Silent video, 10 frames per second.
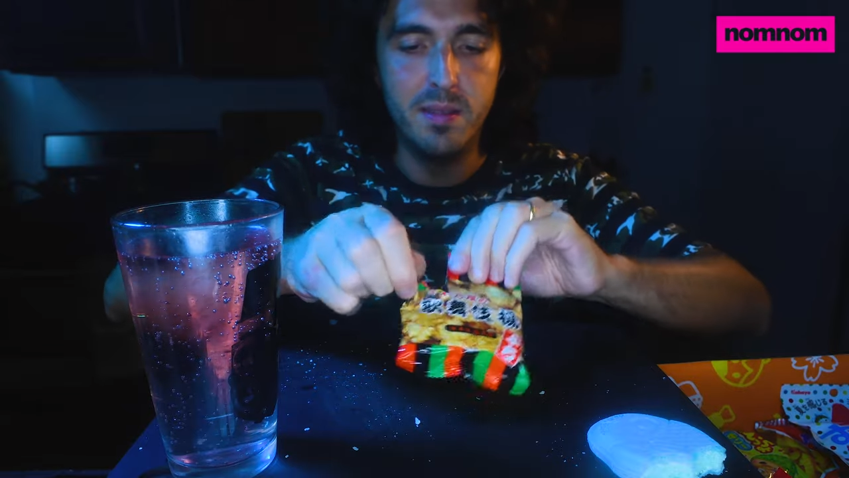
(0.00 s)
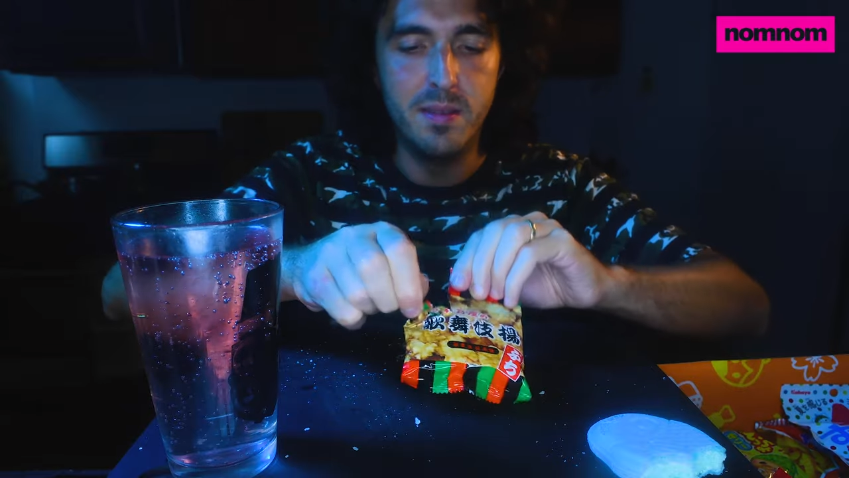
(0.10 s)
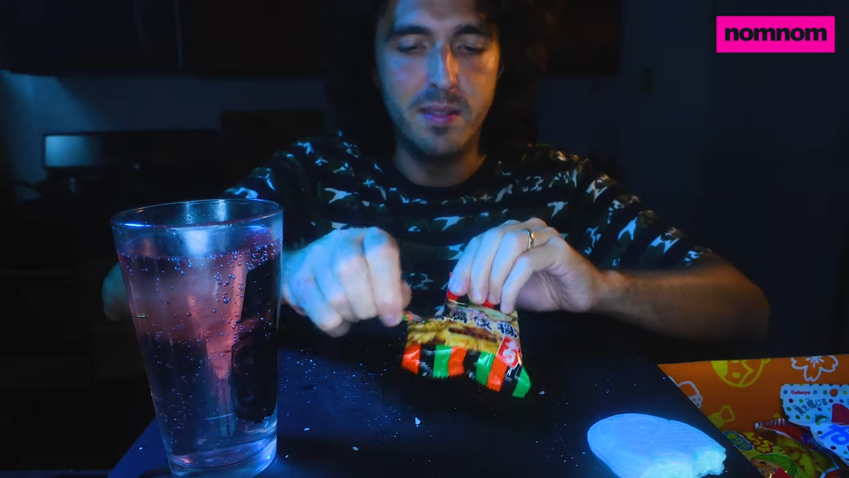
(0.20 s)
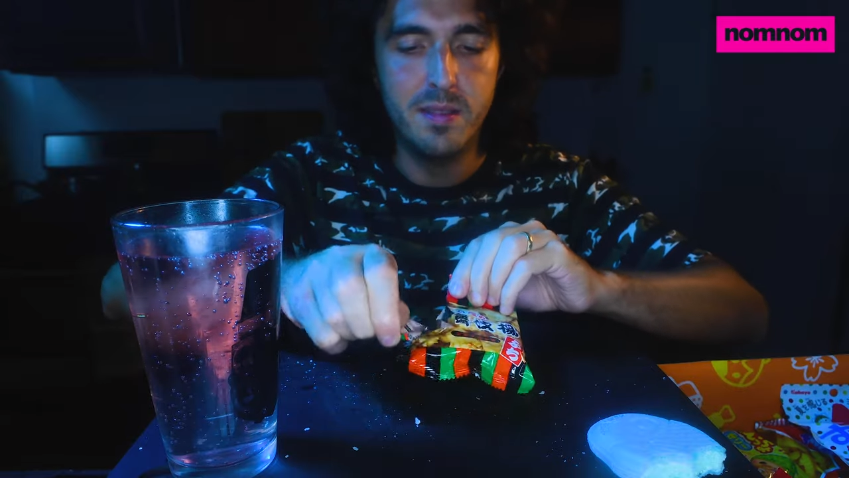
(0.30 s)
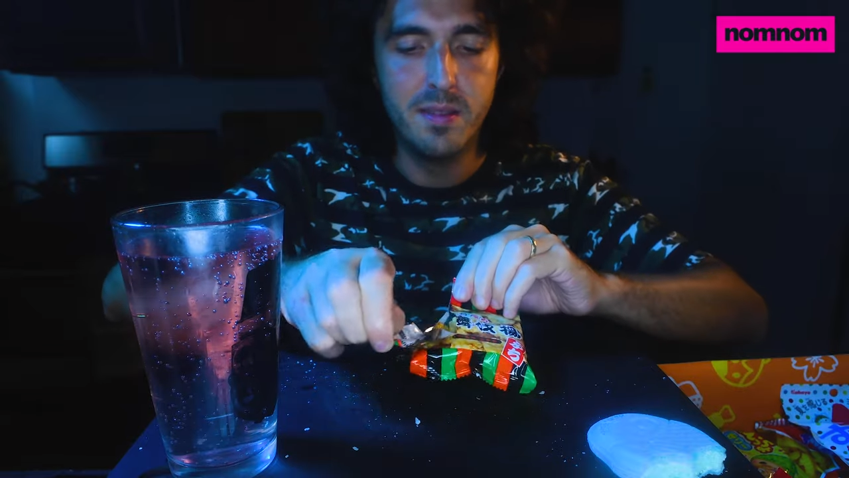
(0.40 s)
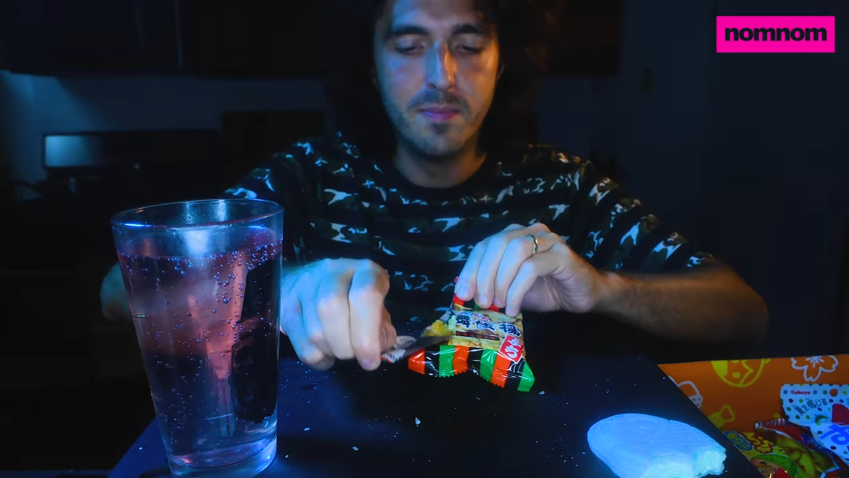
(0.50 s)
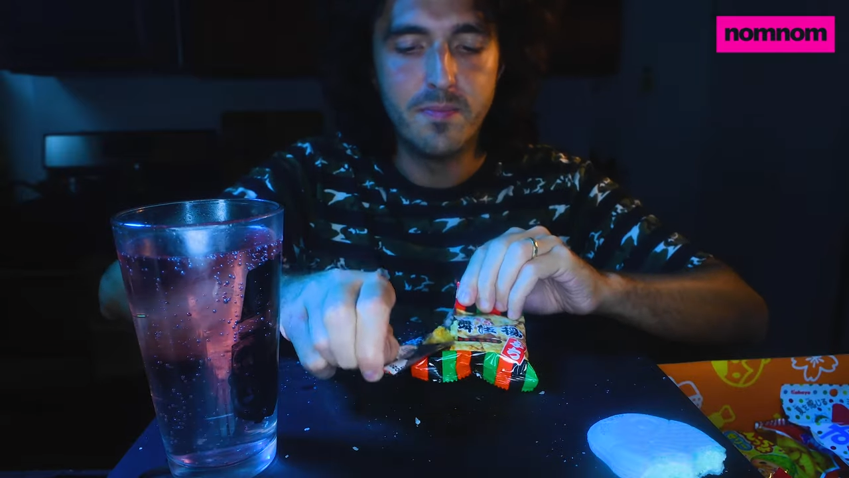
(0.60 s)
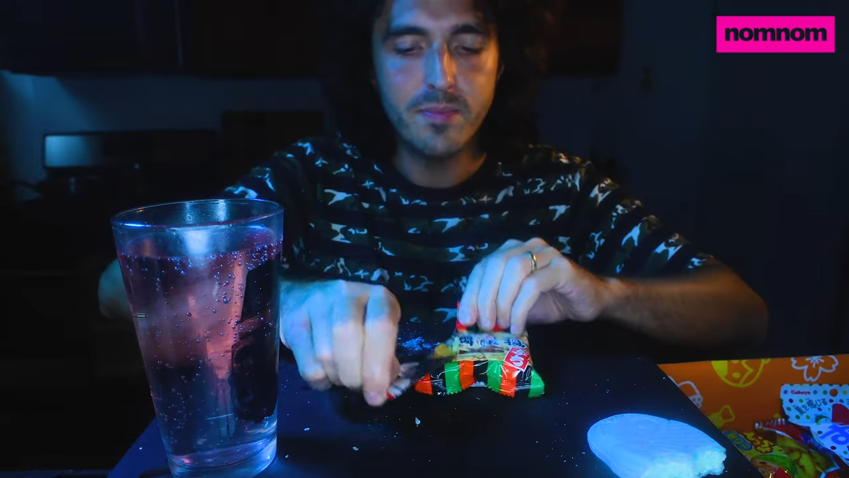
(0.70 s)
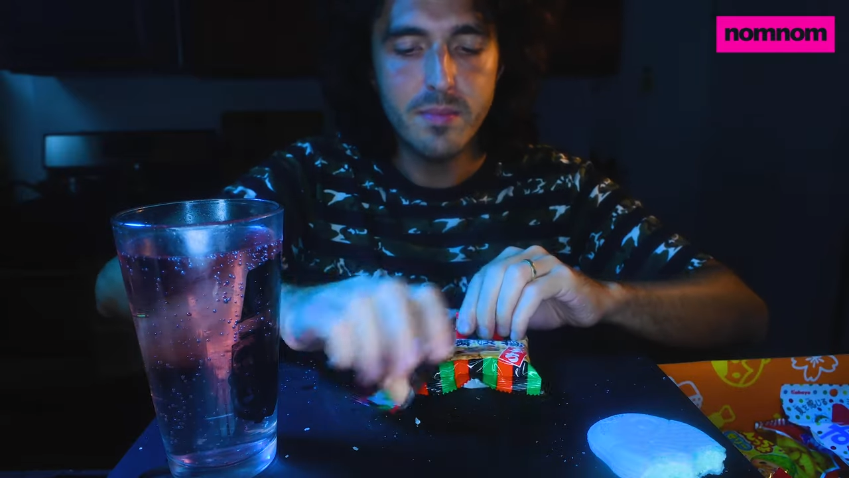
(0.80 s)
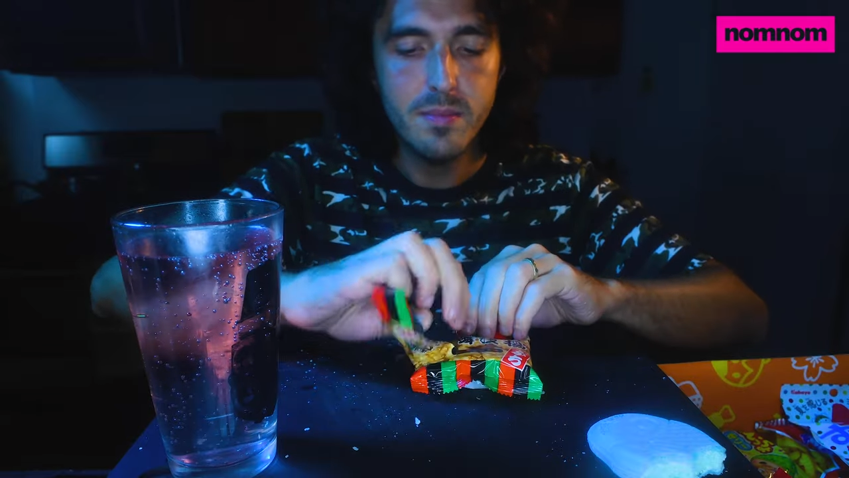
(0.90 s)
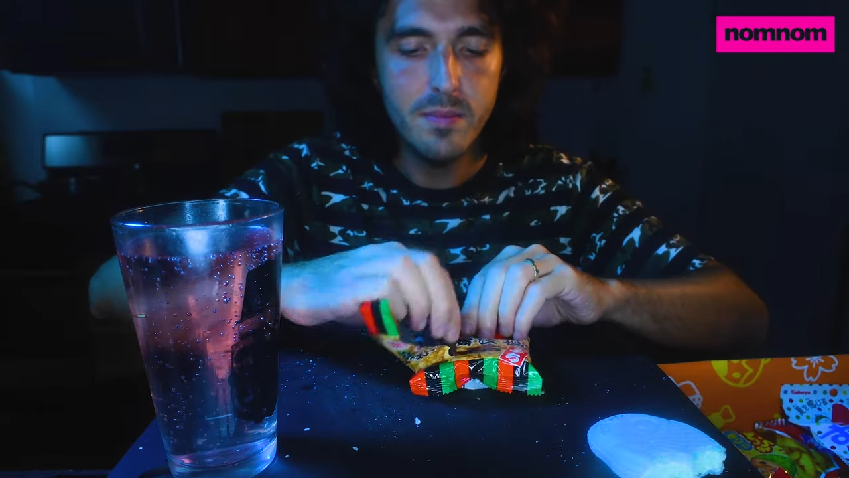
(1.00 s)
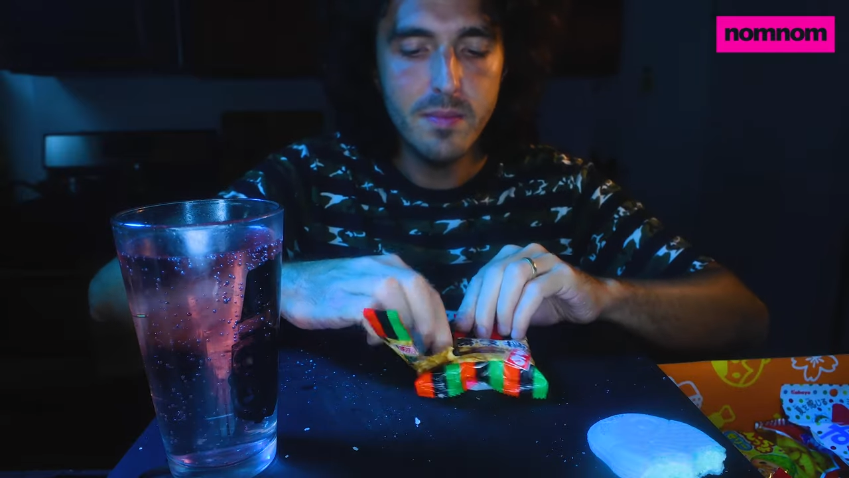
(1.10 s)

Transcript: on this.